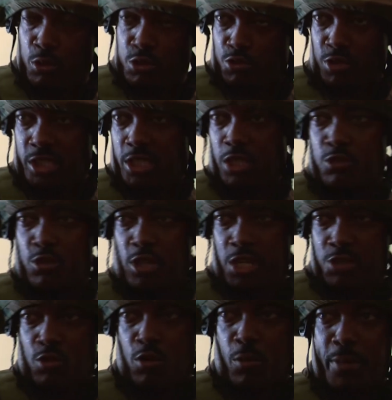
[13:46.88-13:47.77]
constructed
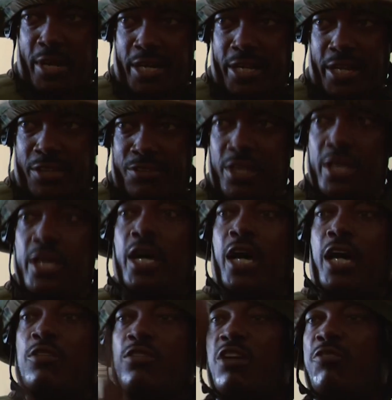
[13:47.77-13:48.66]
the escrow barriers,
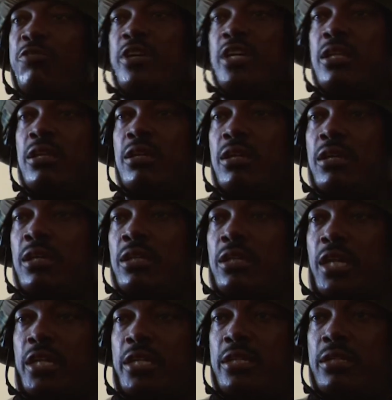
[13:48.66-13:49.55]
mm-hmm, and you have
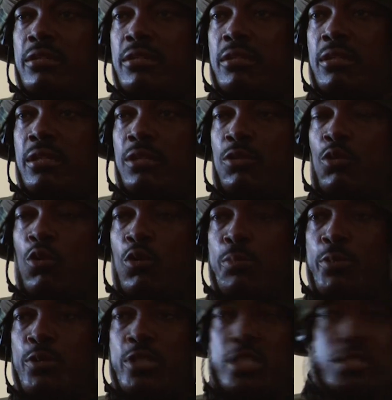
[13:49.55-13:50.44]
entered the
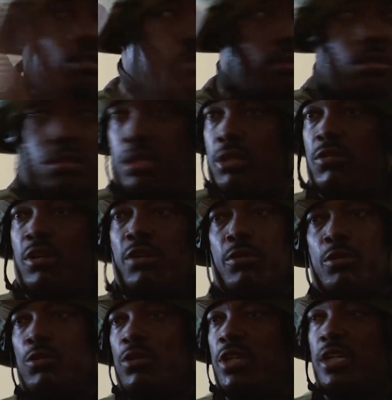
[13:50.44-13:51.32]
tall buildings, mm-hmm,
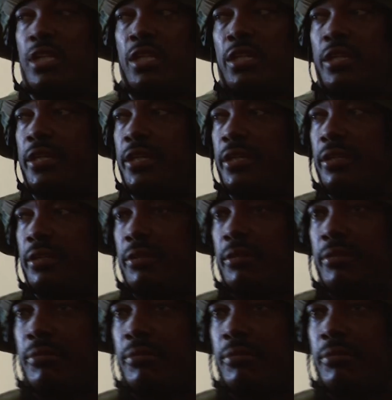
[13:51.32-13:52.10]
then you take the day.